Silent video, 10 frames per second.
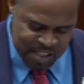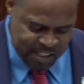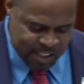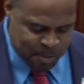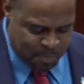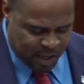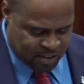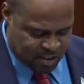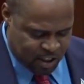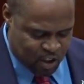is
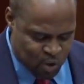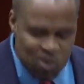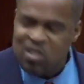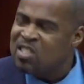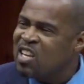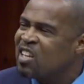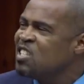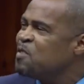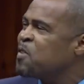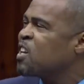expected to
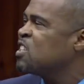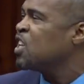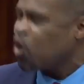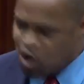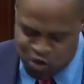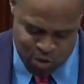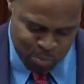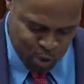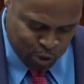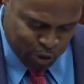significantly
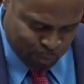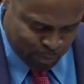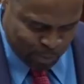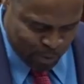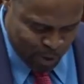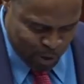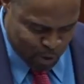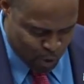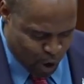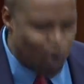contribute
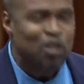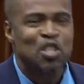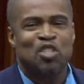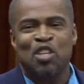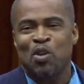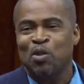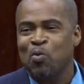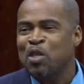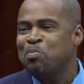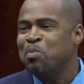to the condition under
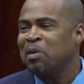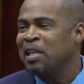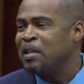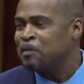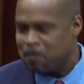which people live.